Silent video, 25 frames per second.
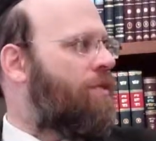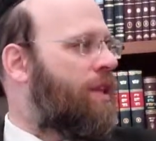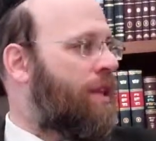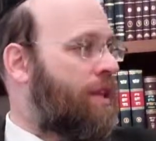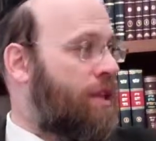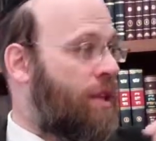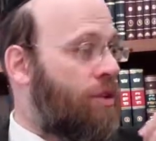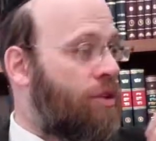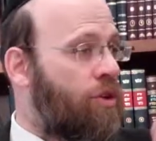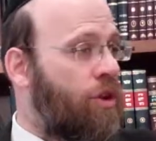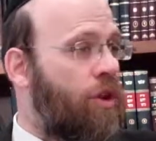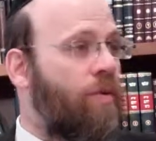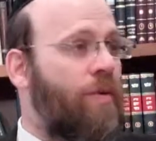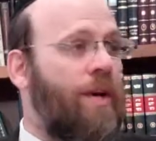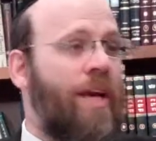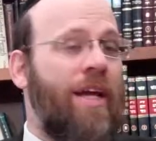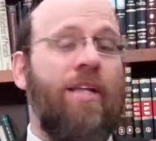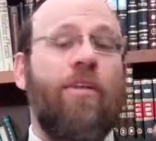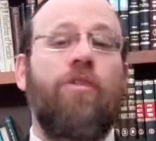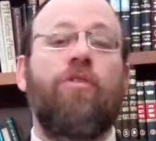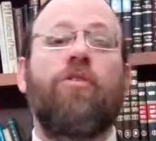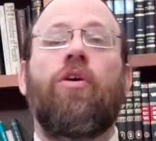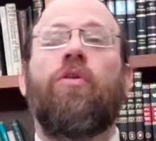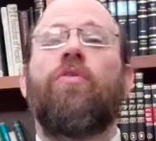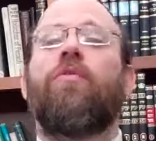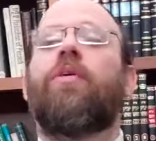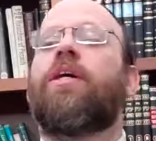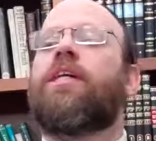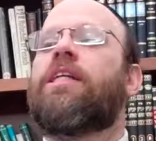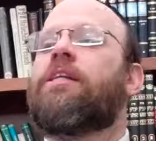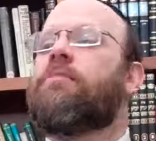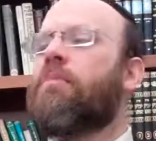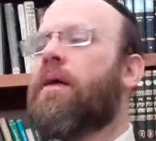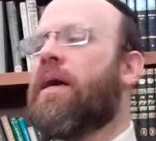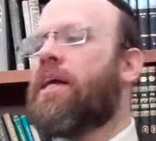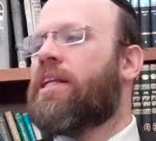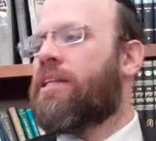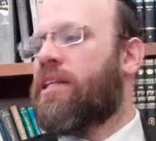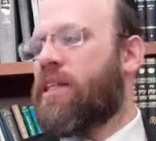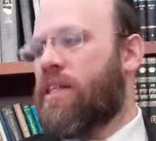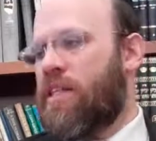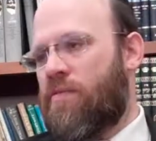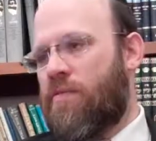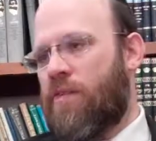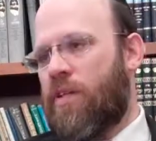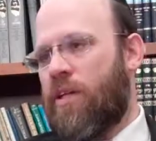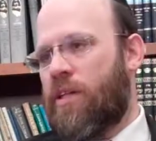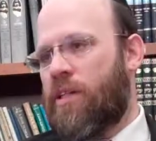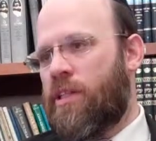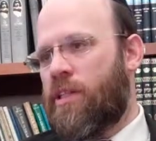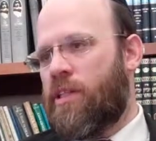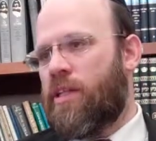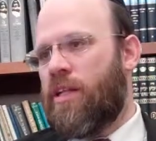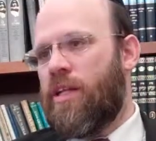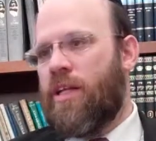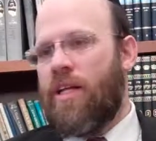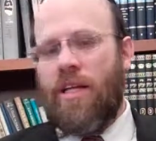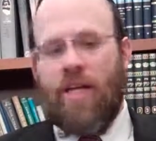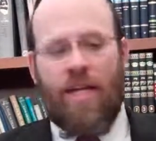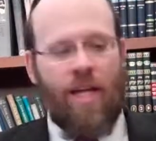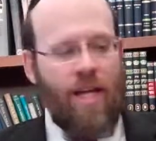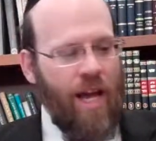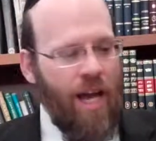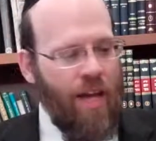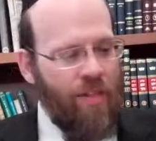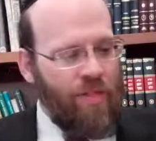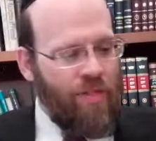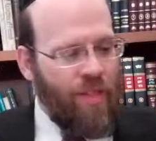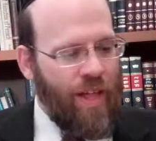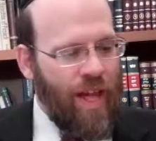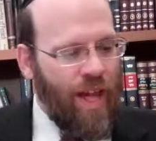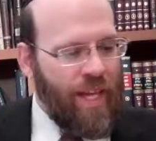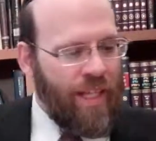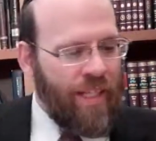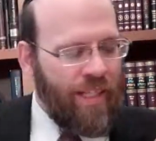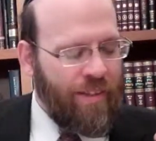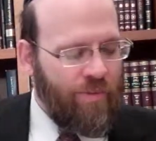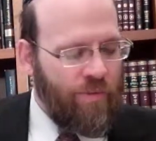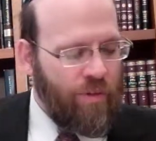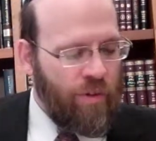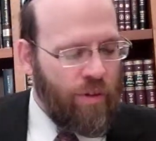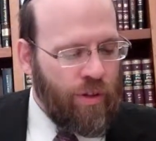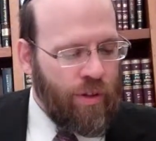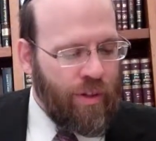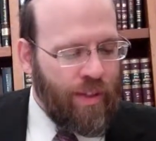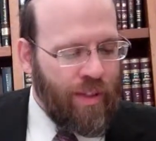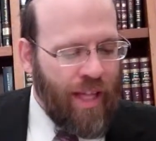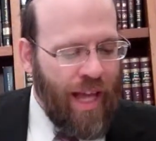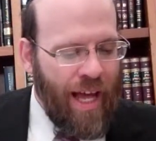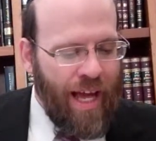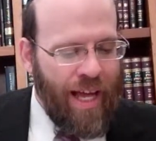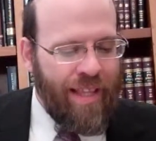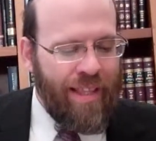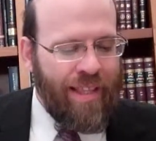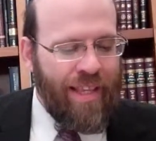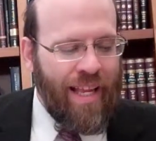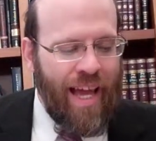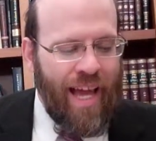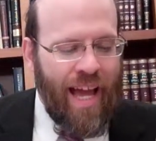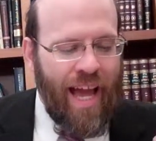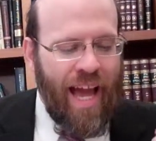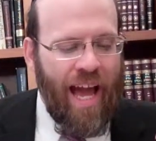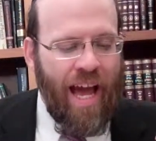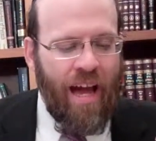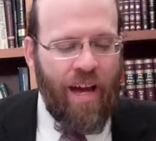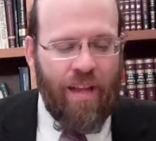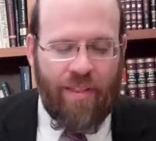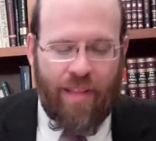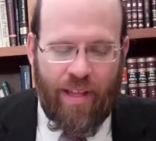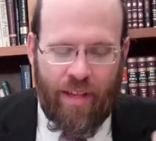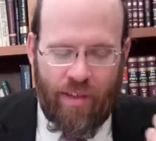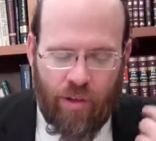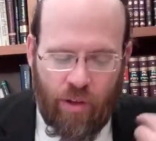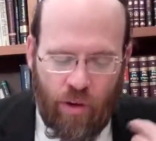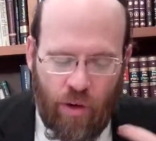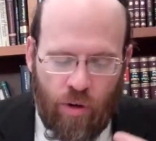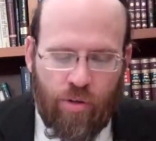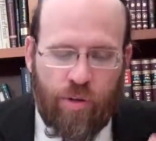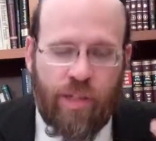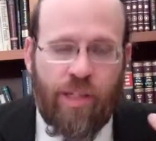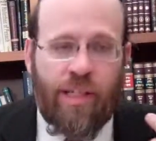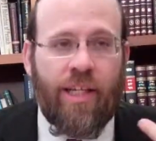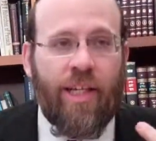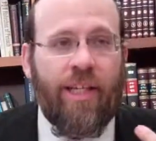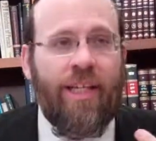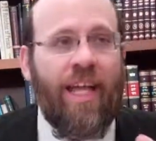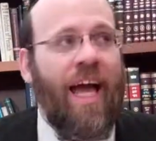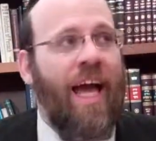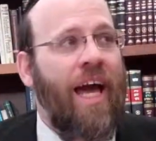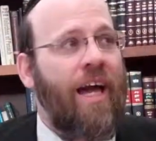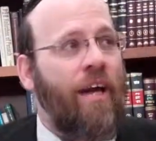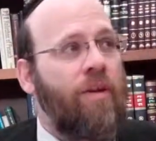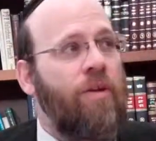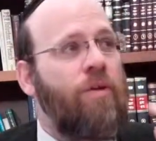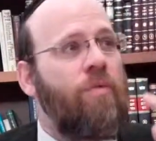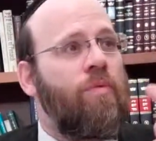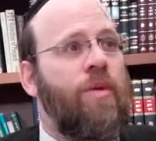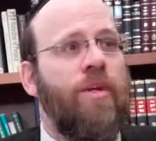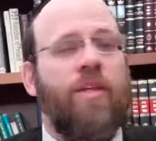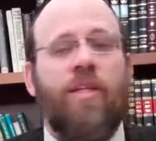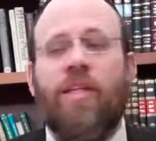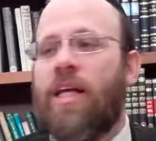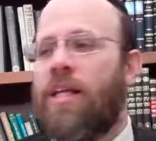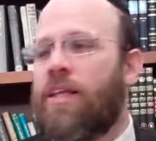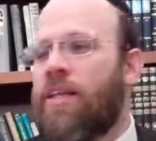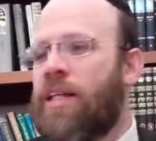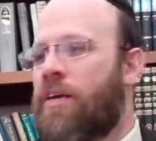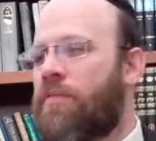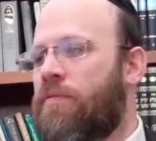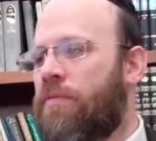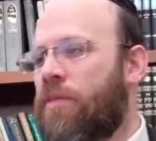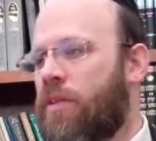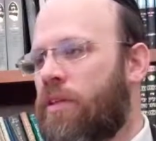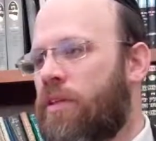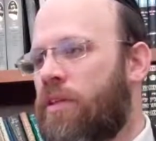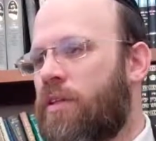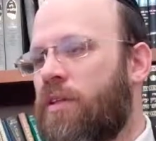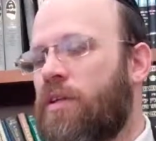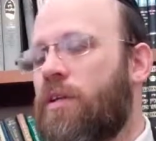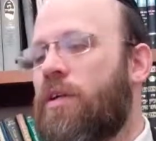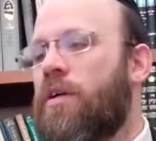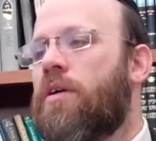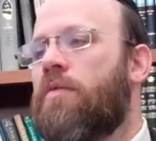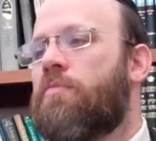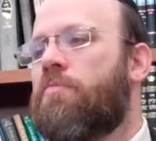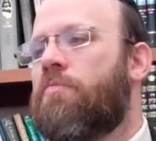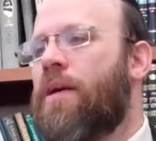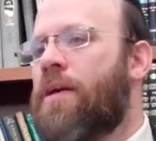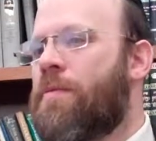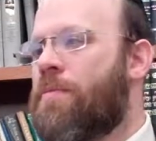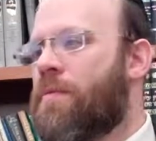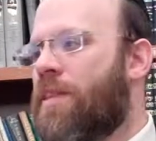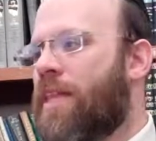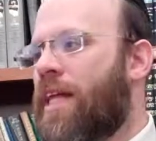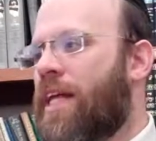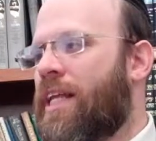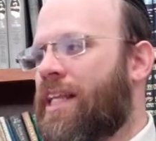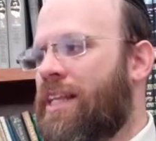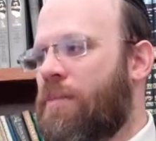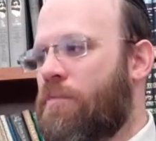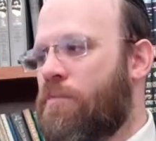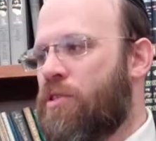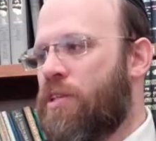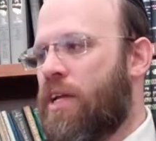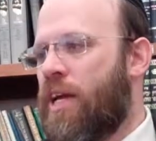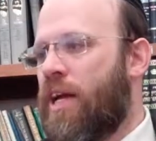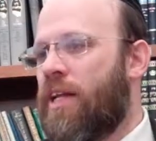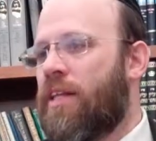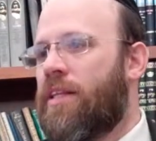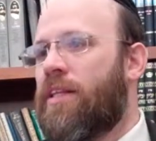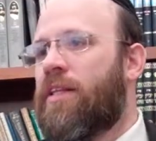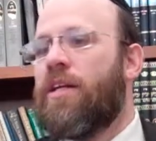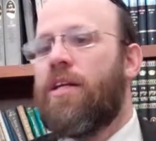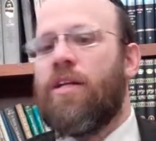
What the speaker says: that the Torah expects us of us. And that Torah says, how do you reach that level? Maybe that's the pshat.